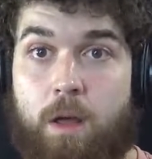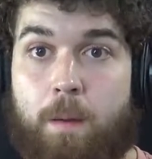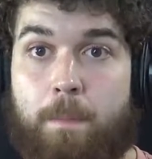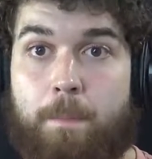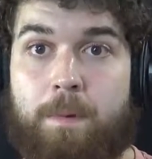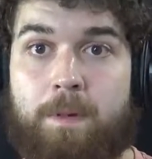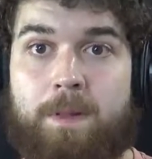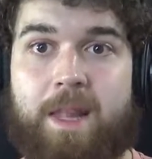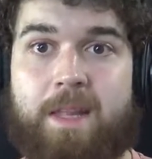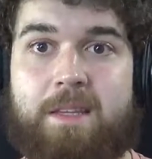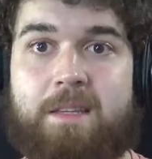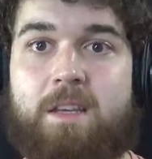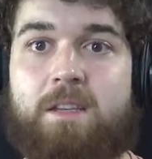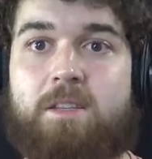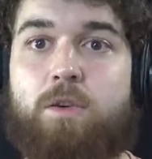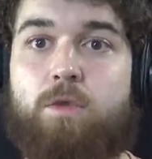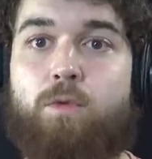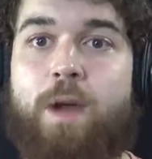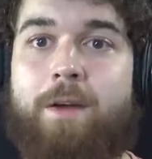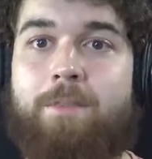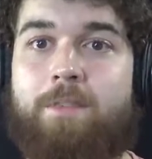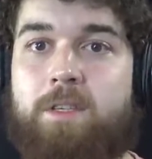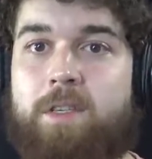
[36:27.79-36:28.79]
But that's because the
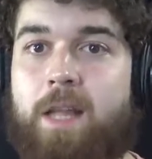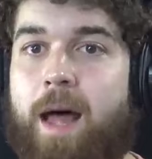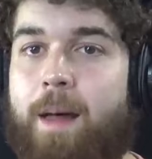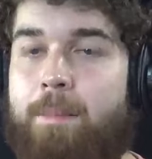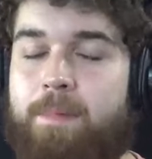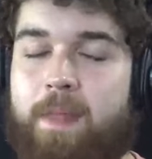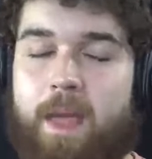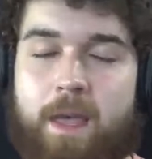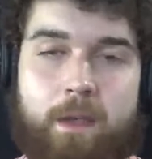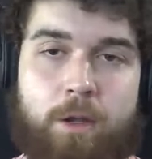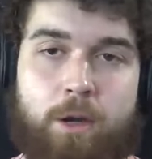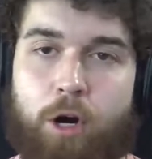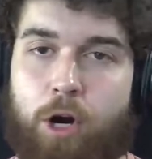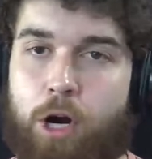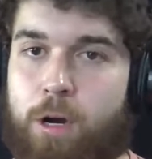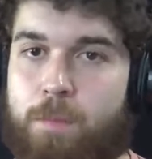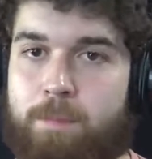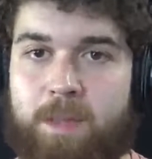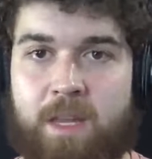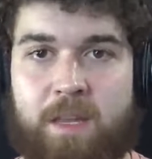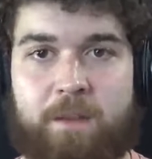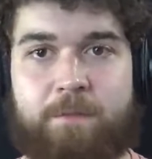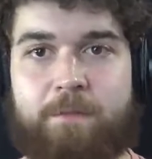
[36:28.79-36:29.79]
ref stopped that. You know,
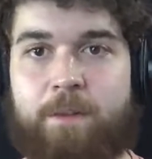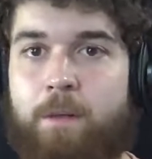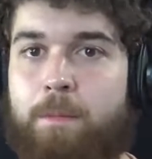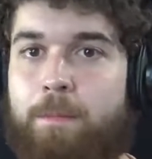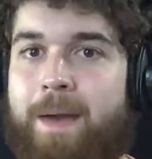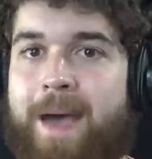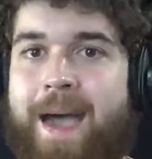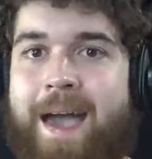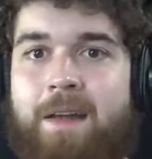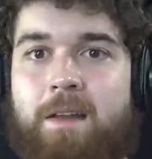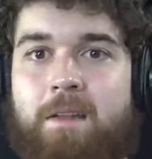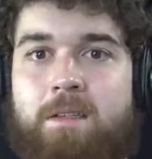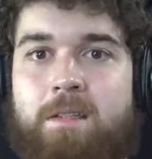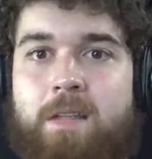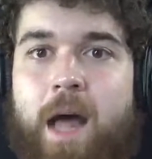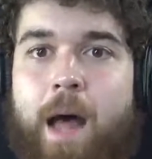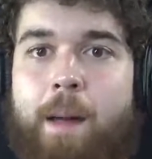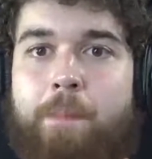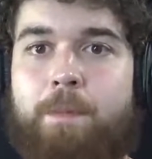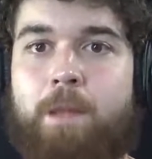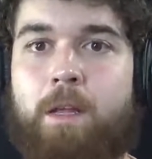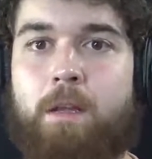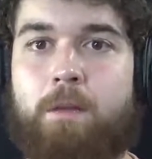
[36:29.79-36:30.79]
Herb Dean felt bad and
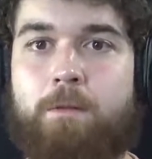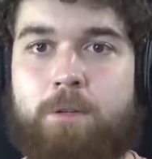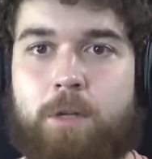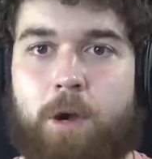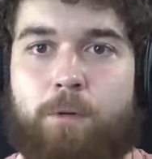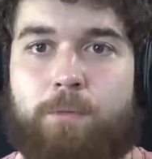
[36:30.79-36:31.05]
stopped it.